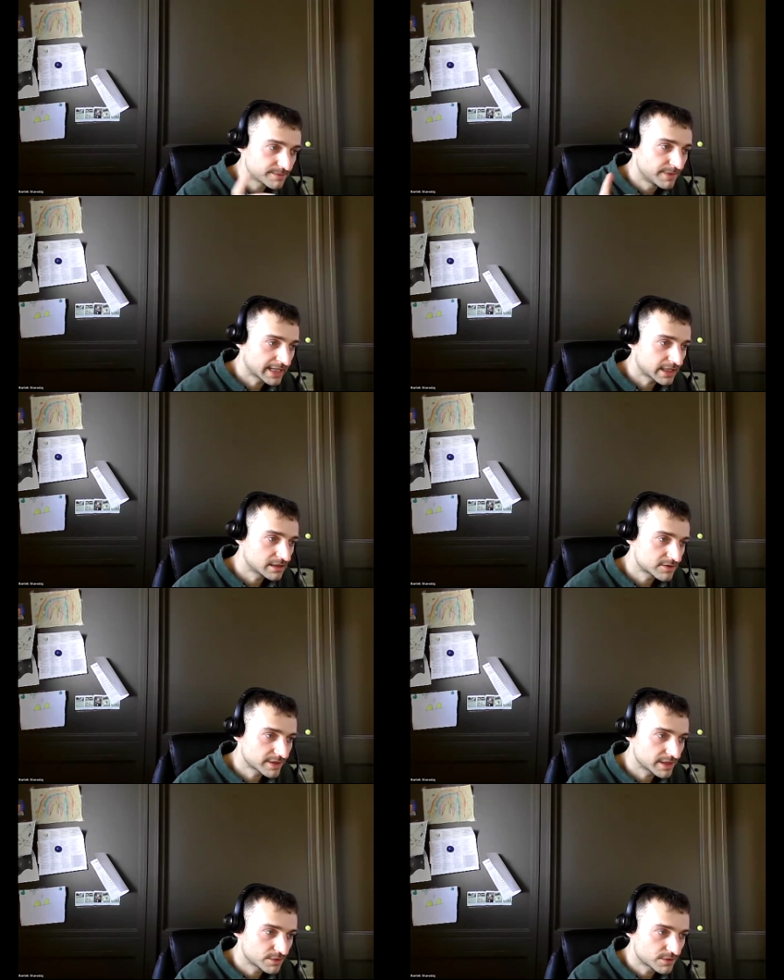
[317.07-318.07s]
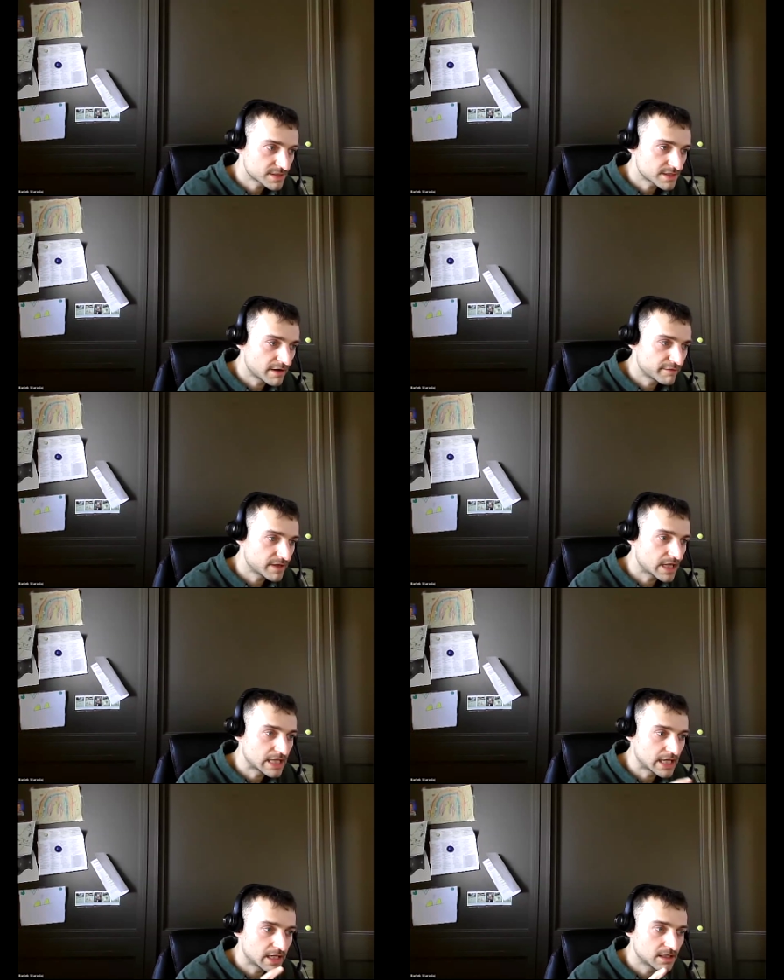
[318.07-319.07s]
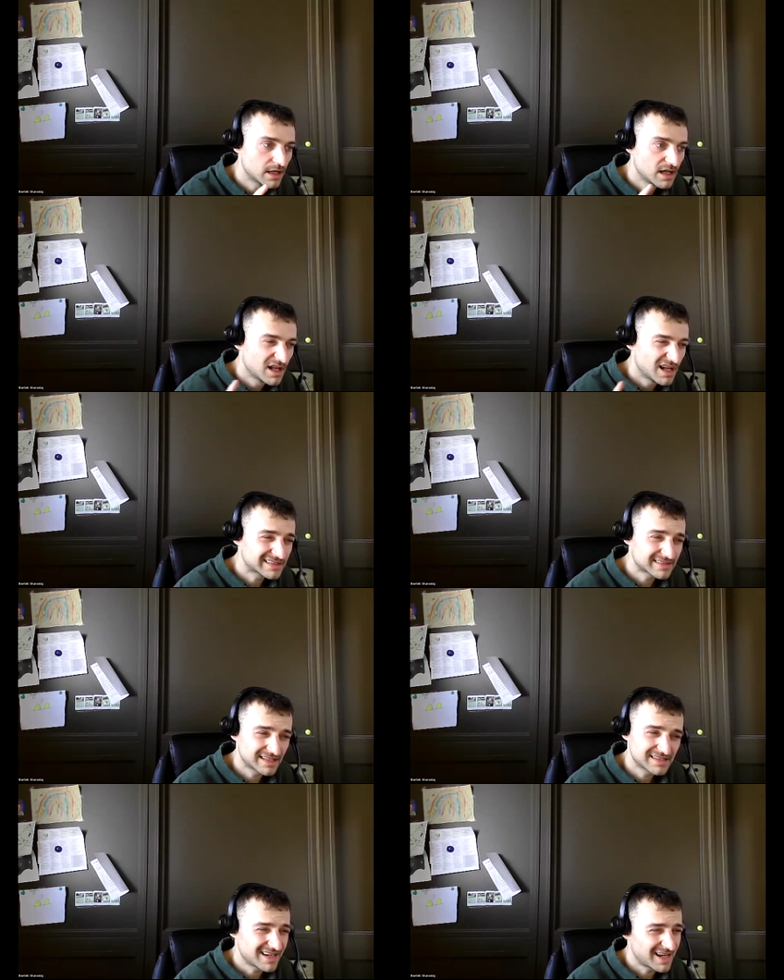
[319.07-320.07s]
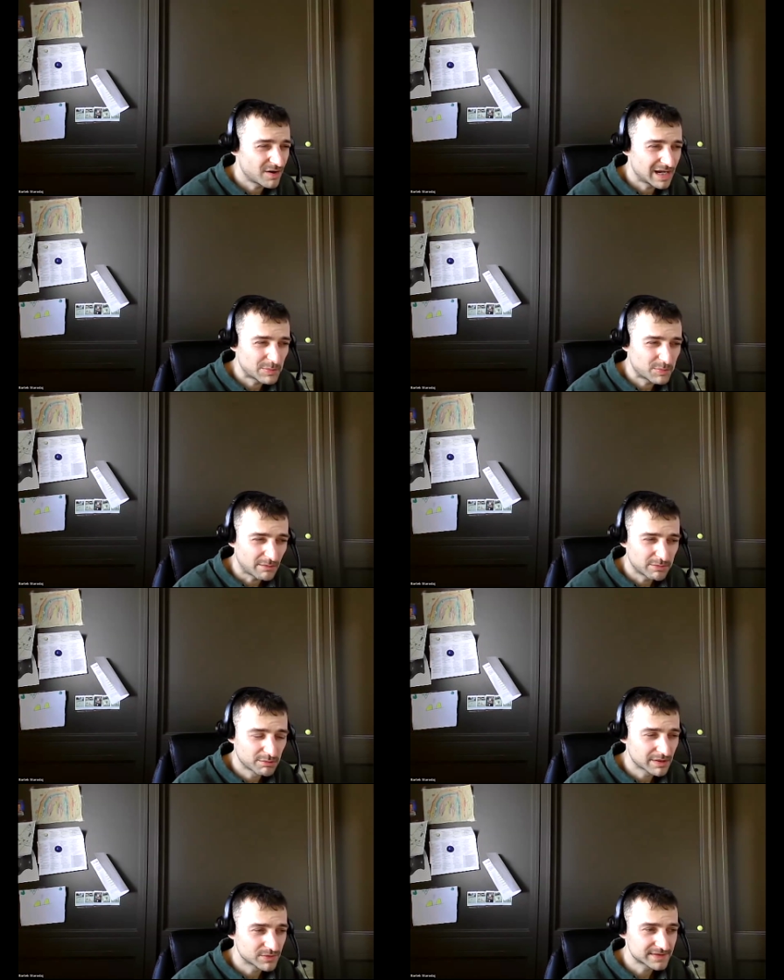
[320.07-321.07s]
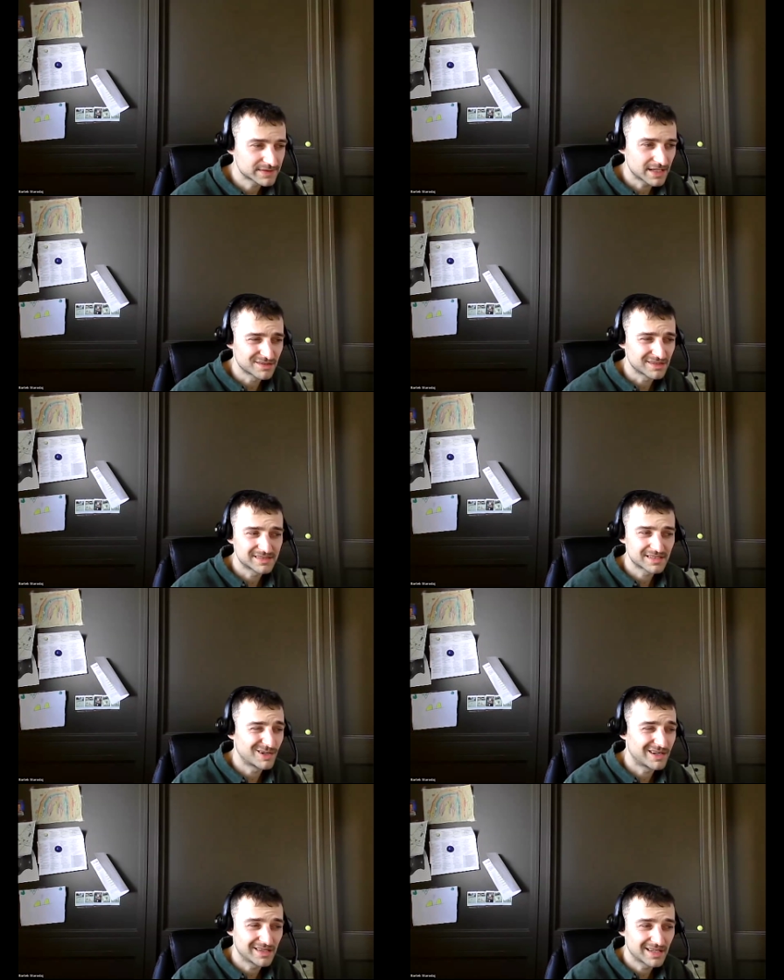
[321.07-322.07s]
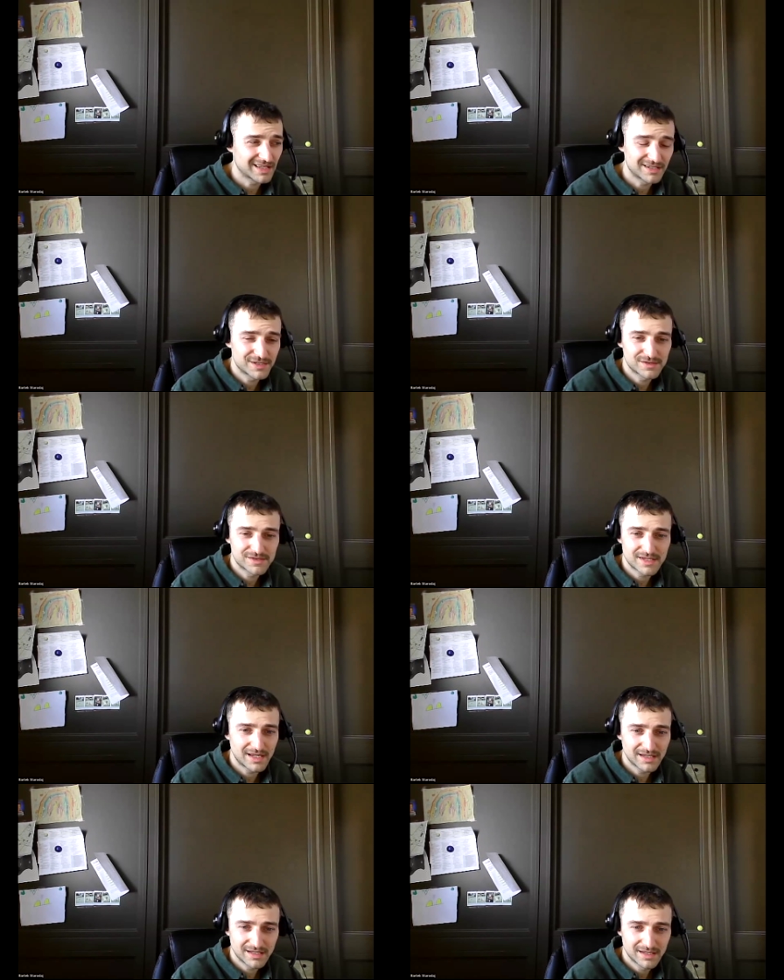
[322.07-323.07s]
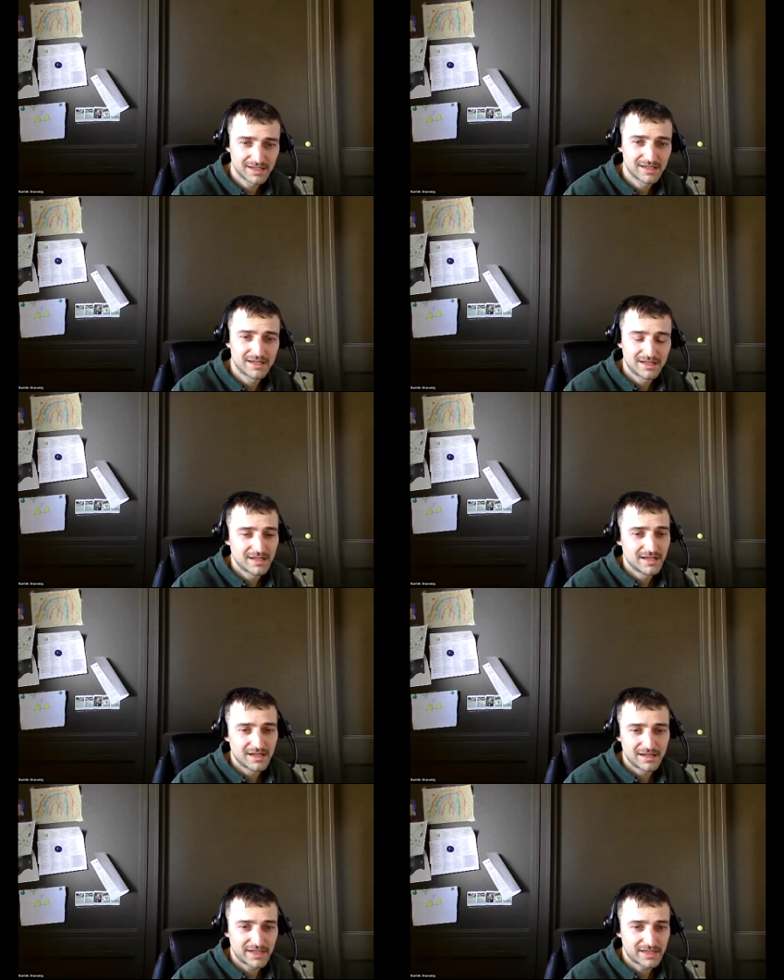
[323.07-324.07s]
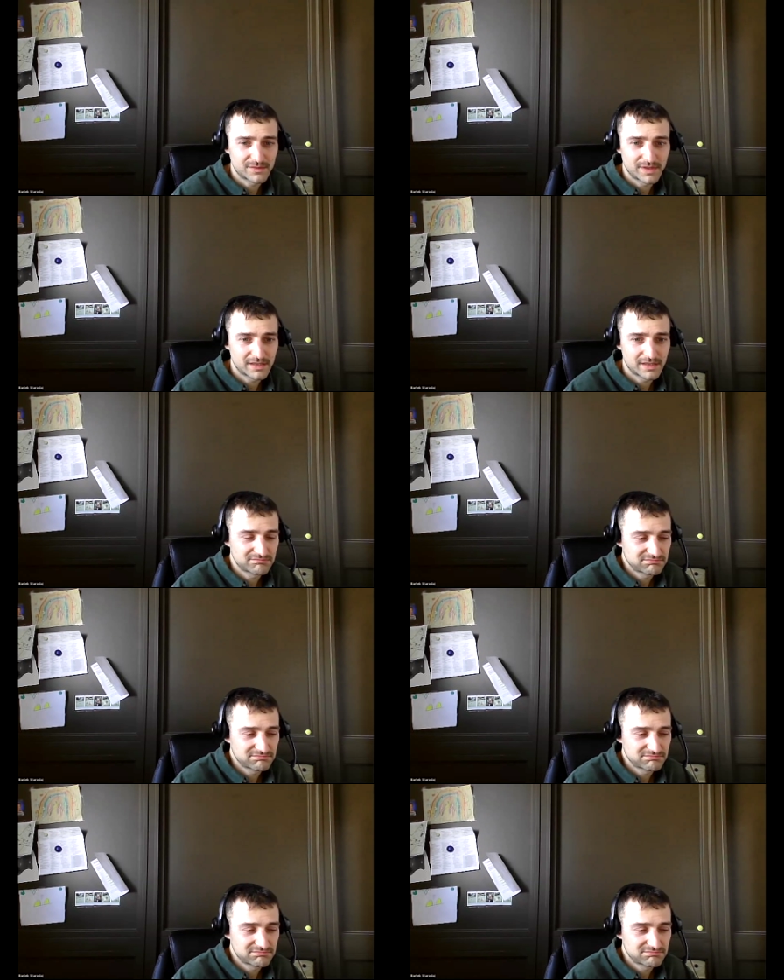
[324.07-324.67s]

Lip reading: Mike, I'll integrate your stuff and then I'll send it out. I probably will schedule it to go out like on Tuesday of next week.